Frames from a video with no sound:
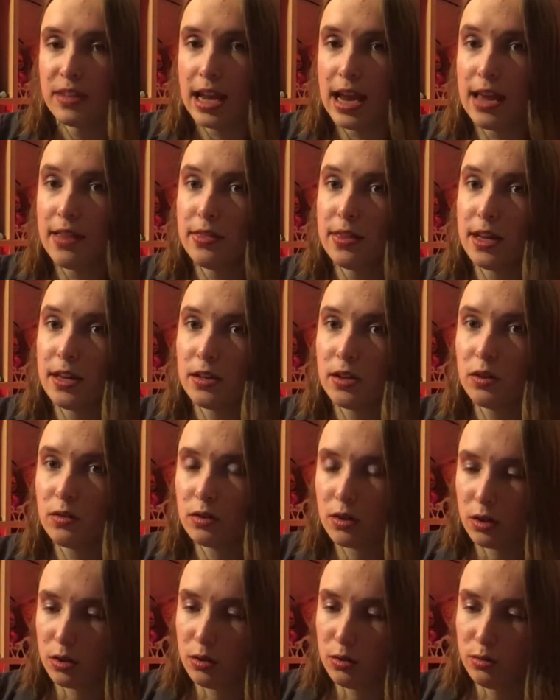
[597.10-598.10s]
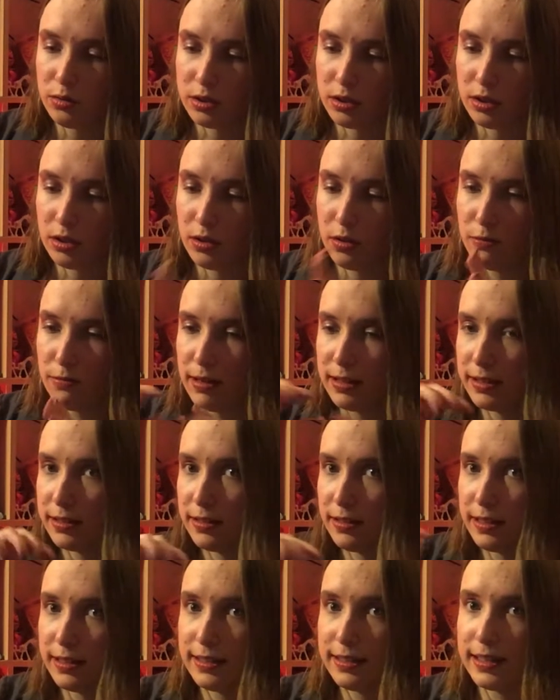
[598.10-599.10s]
and then you coat the rest
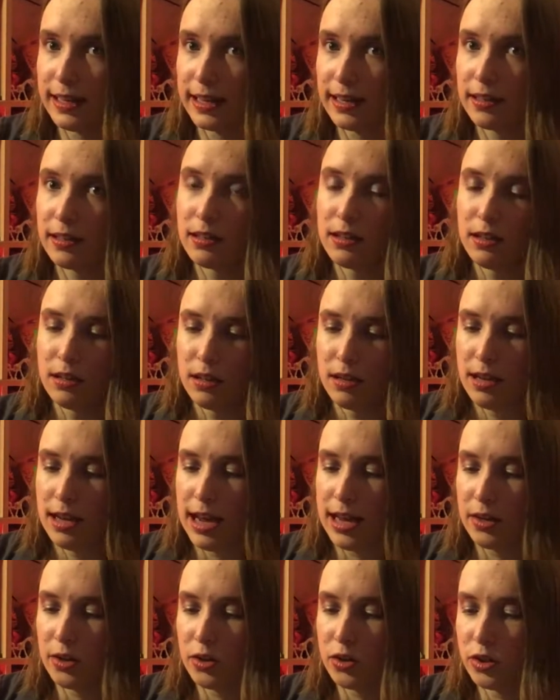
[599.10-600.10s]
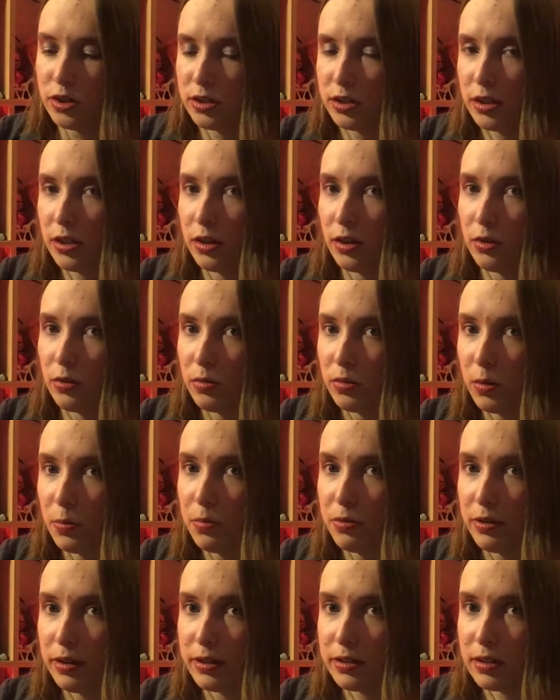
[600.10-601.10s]
of the stick, and you just, you
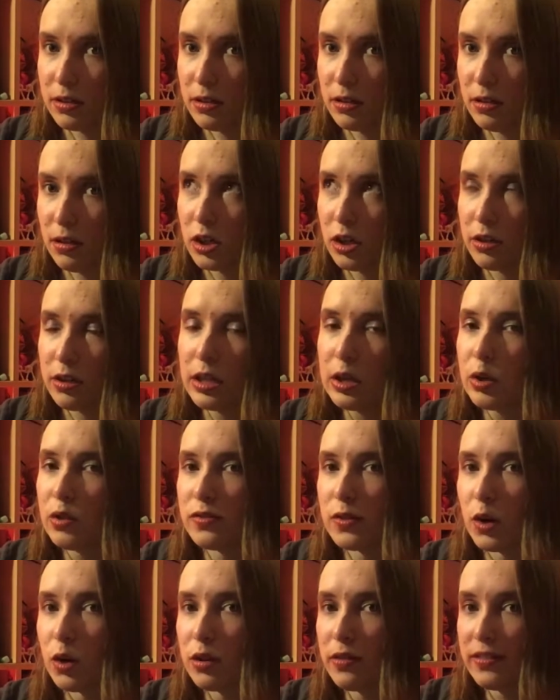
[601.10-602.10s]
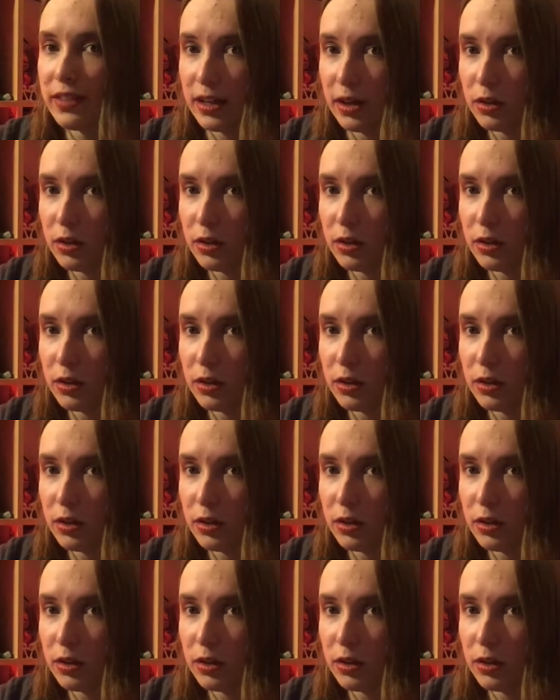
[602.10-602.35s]
put chocolate over all of the